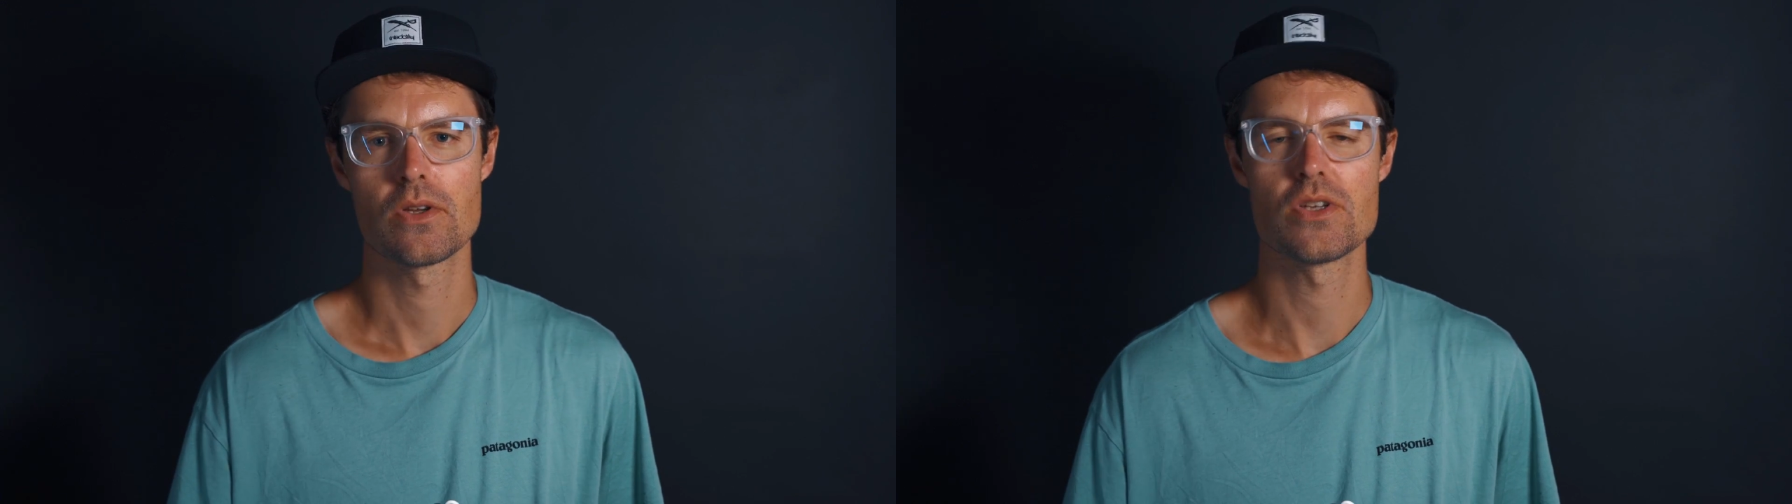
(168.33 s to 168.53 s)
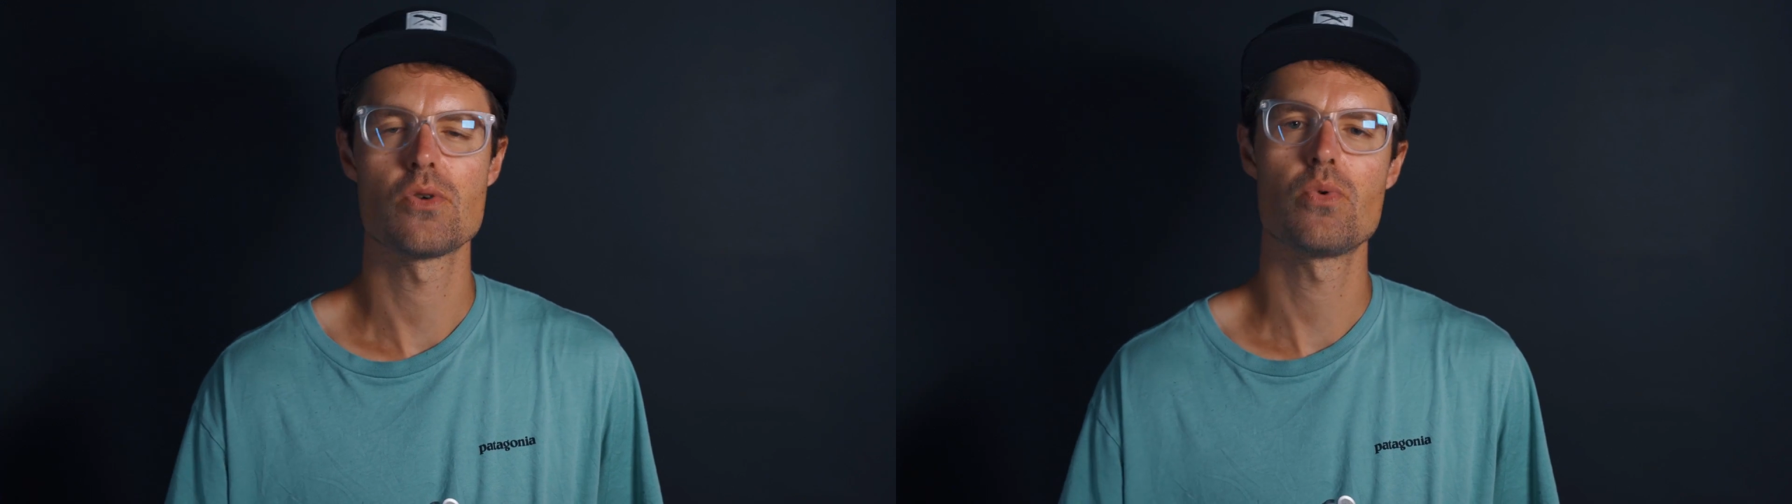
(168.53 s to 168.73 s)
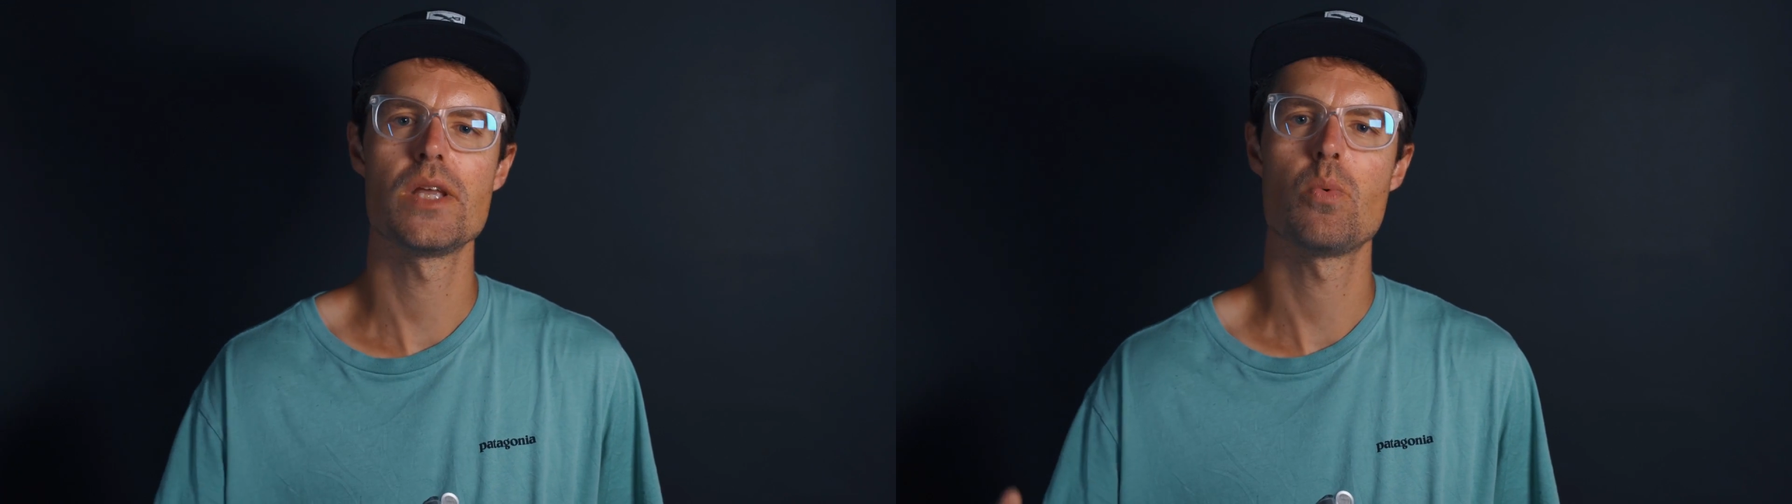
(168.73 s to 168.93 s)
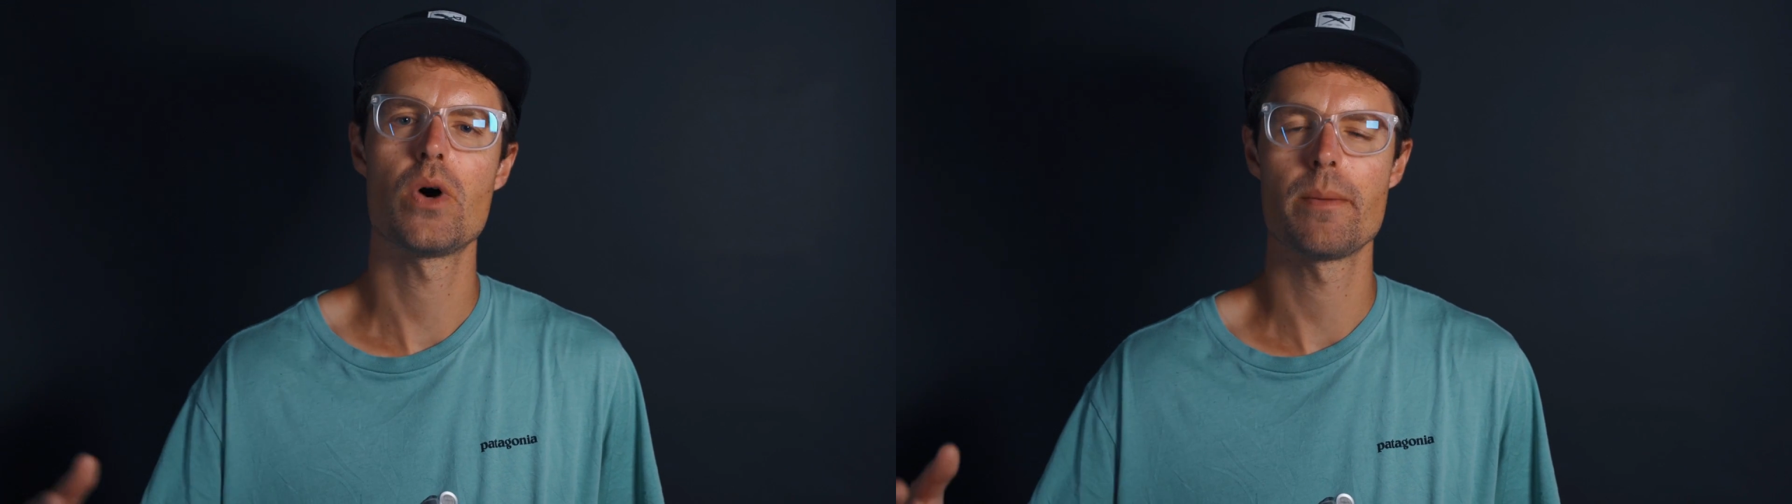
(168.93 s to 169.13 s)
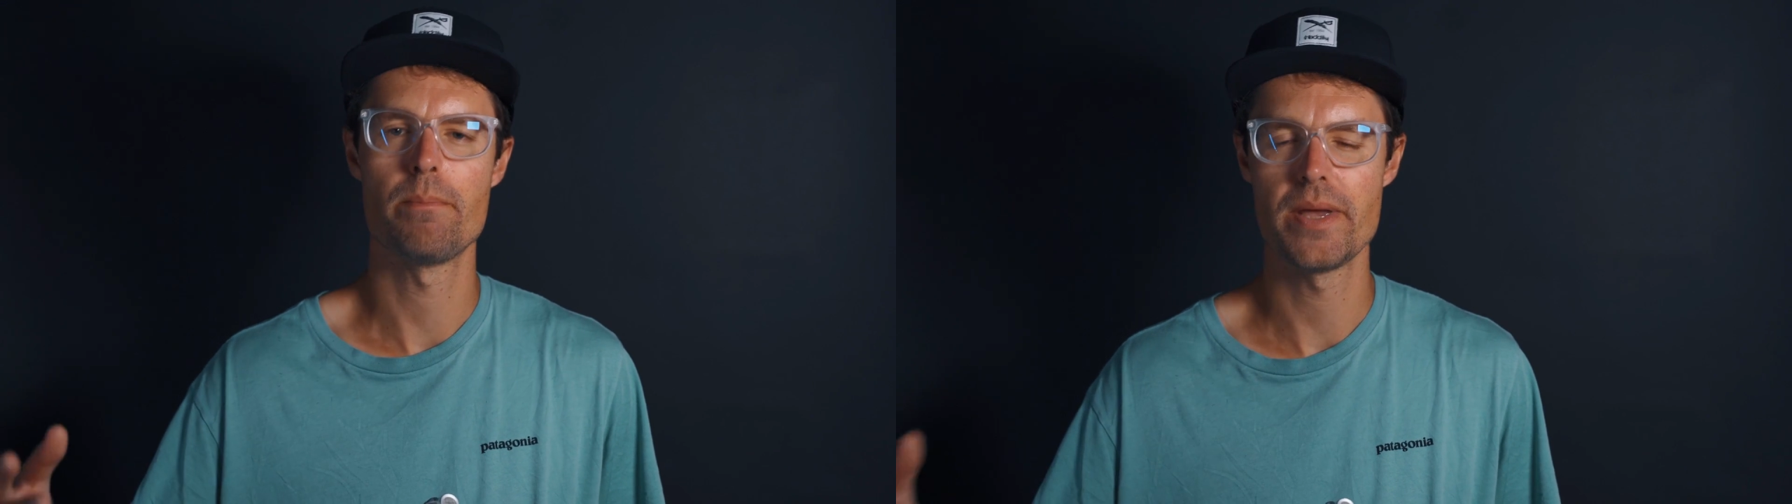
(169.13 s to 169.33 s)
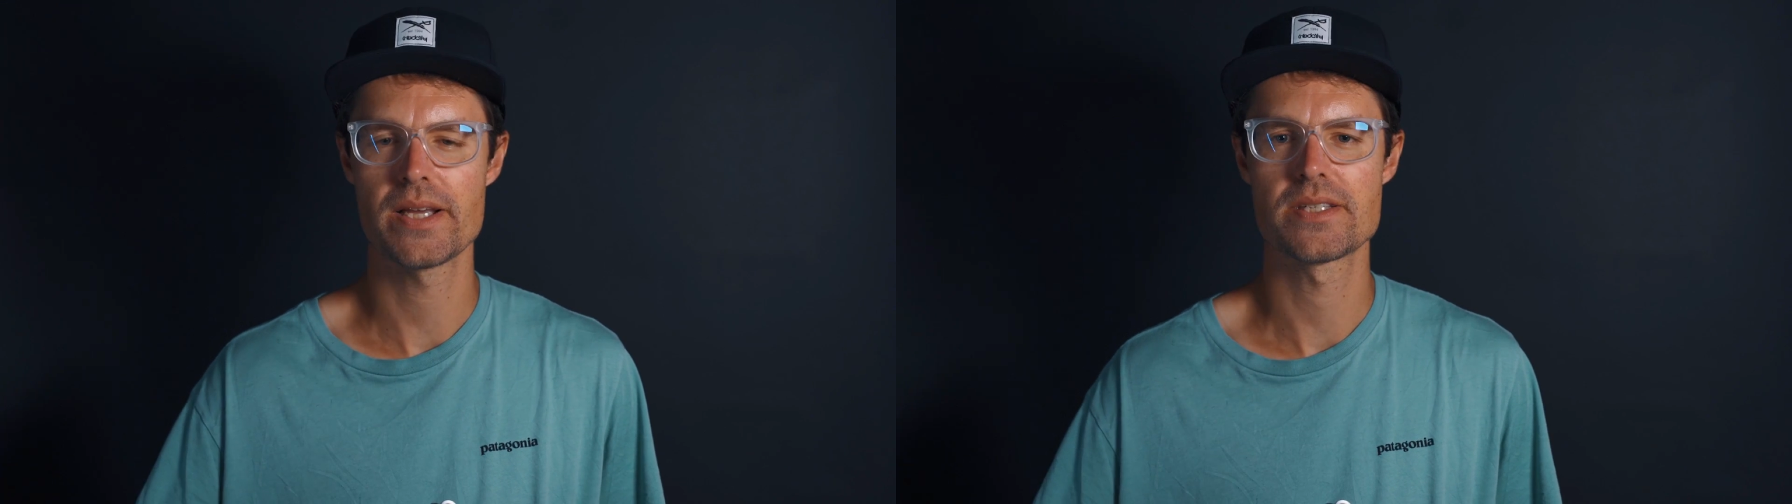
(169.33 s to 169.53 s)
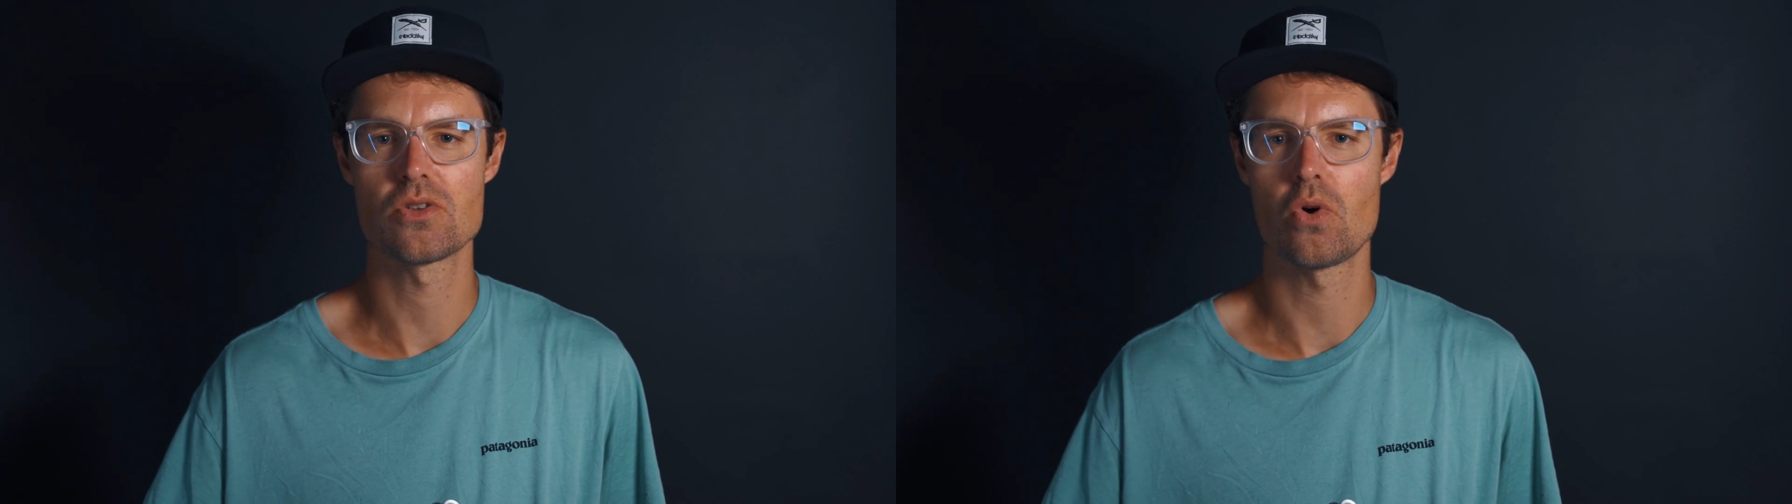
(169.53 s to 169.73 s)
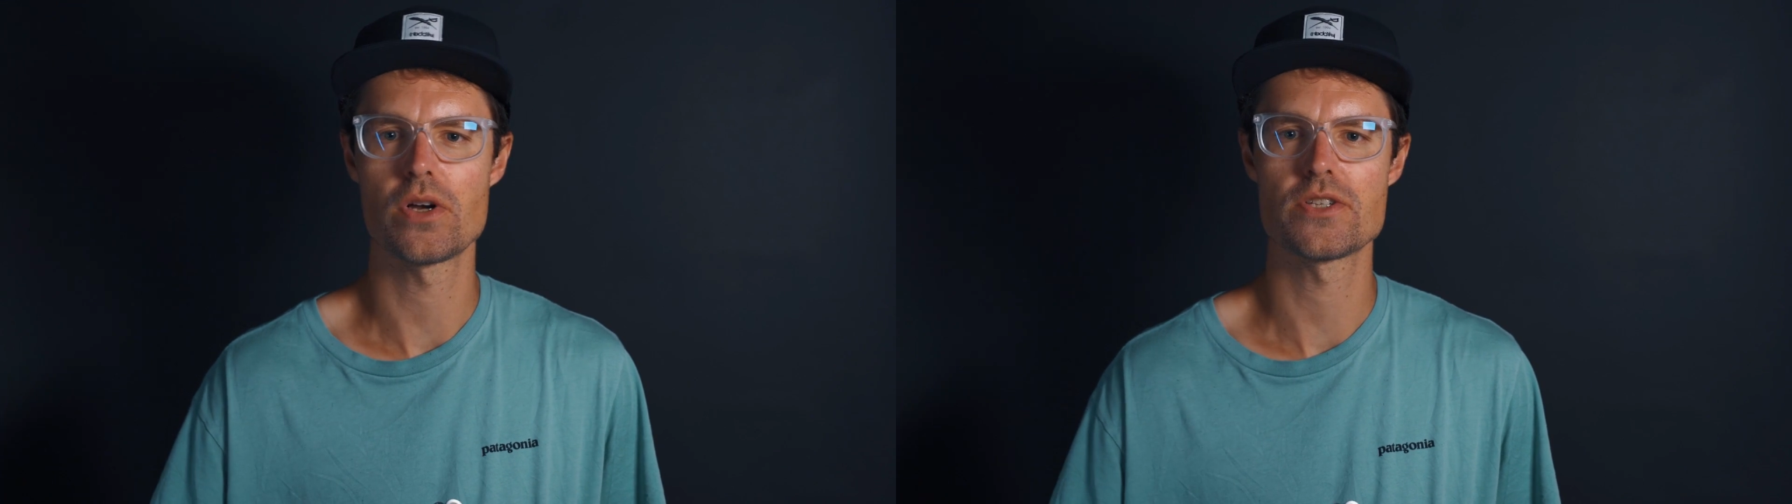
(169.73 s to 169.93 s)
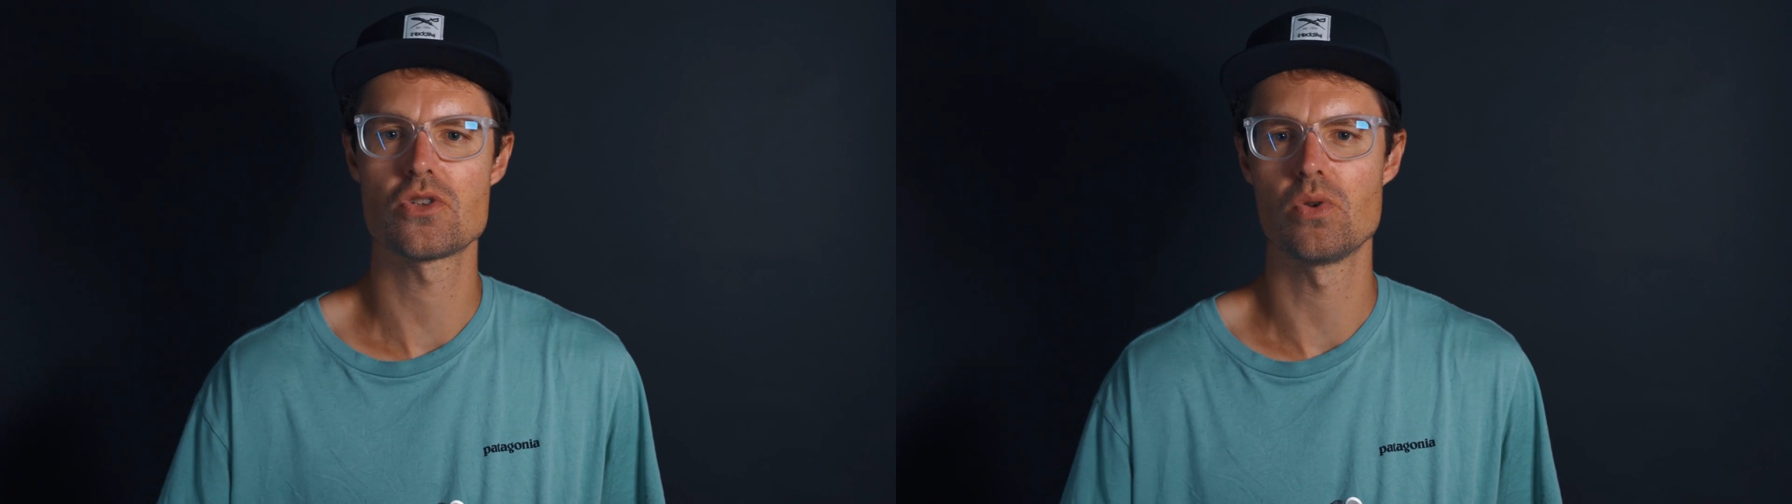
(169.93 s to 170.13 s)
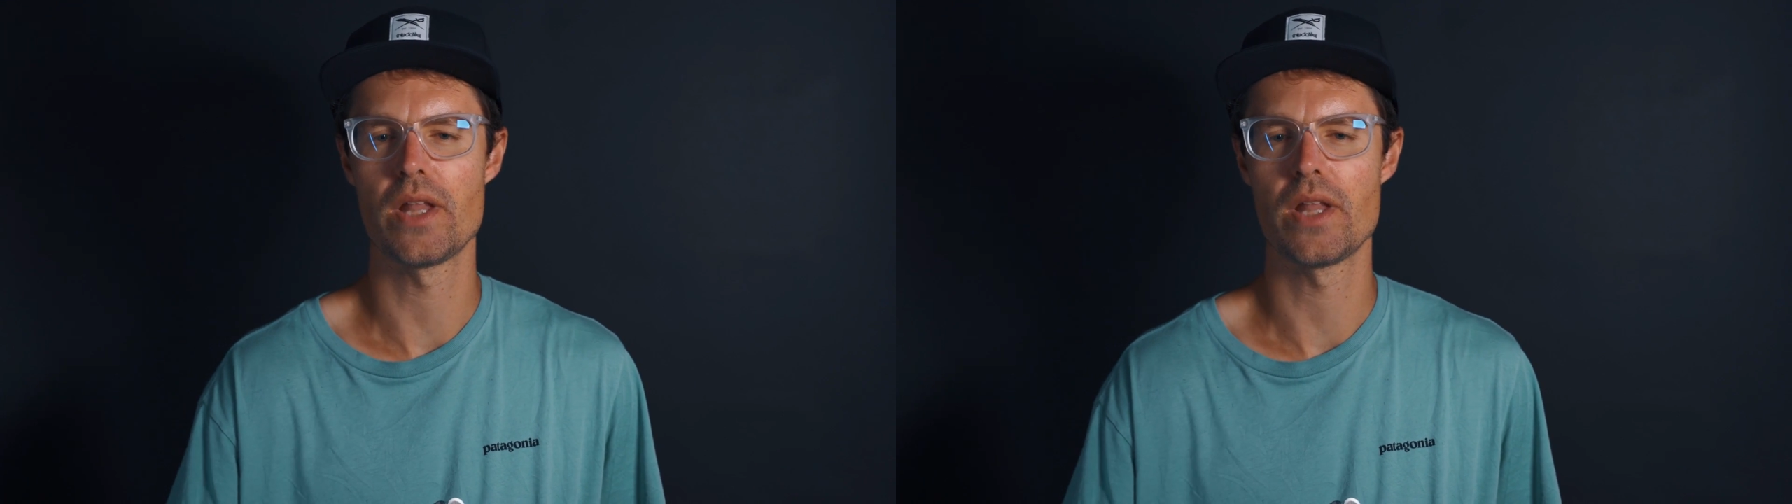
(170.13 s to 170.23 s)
because you really want a big source to